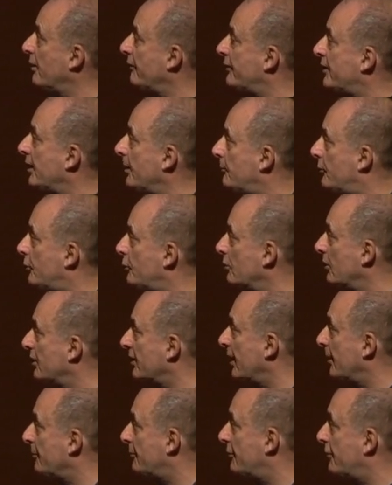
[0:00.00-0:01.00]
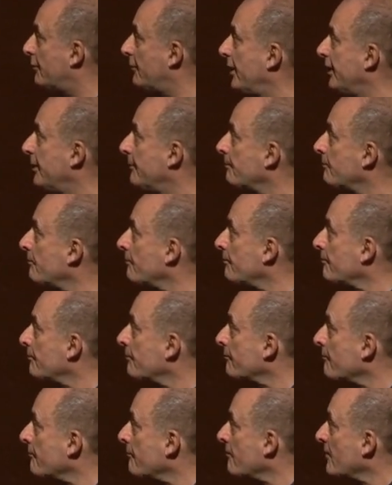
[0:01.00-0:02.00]
of TAP2 and TAP3.
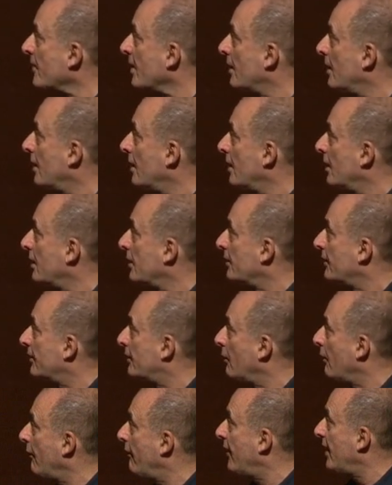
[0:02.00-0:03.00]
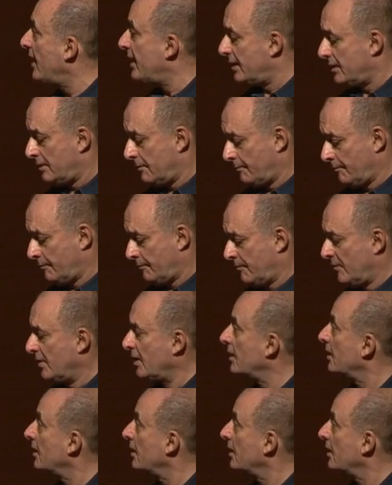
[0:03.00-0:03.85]
So then